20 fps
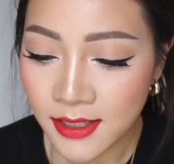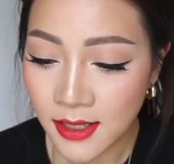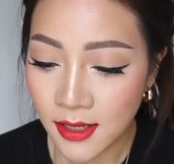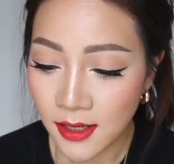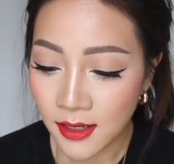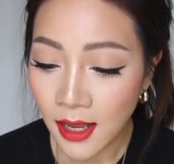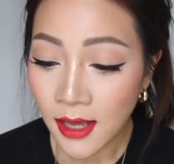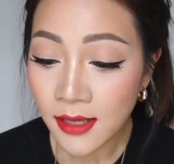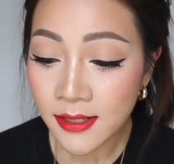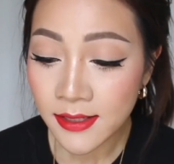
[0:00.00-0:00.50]
So
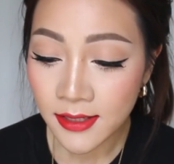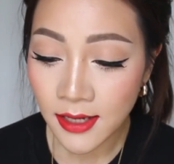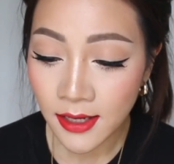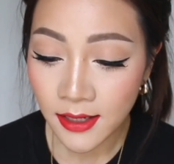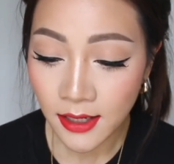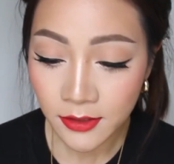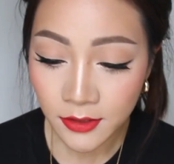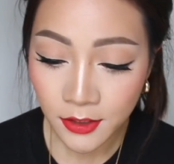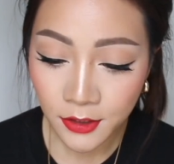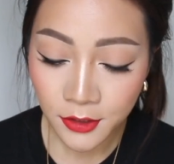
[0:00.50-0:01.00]
last
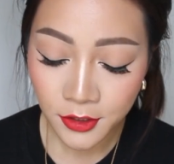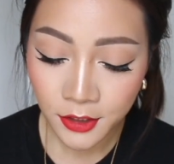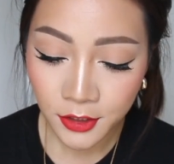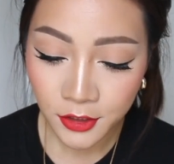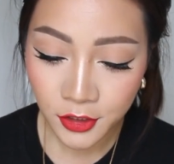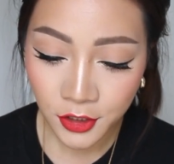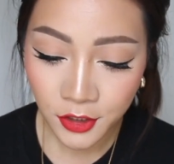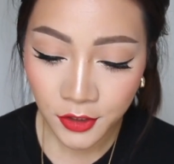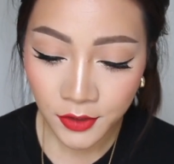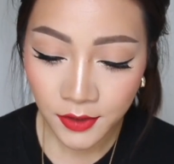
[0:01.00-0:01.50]
night I took
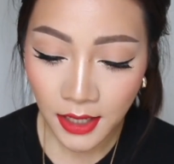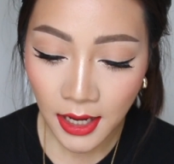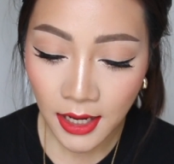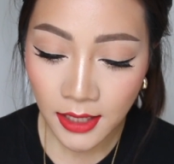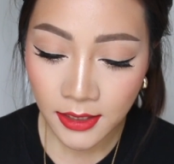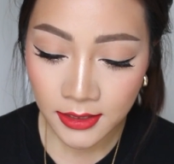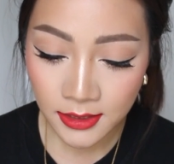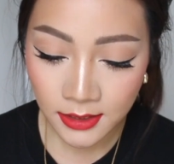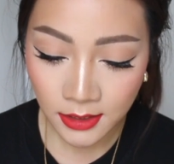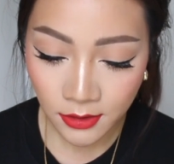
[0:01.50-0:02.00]
to
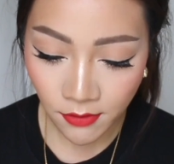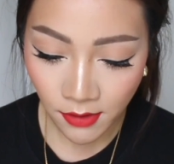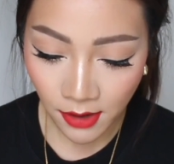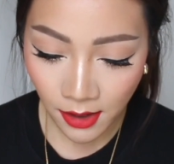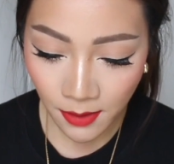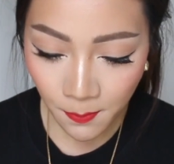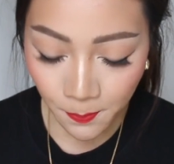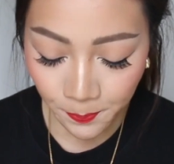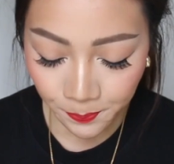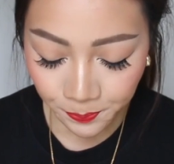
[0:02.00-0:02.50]

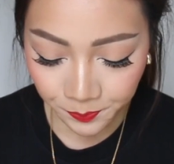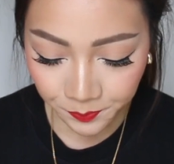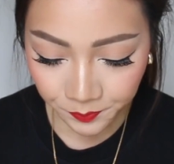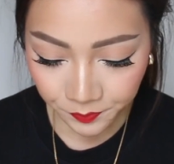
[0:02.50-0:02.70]
Instagram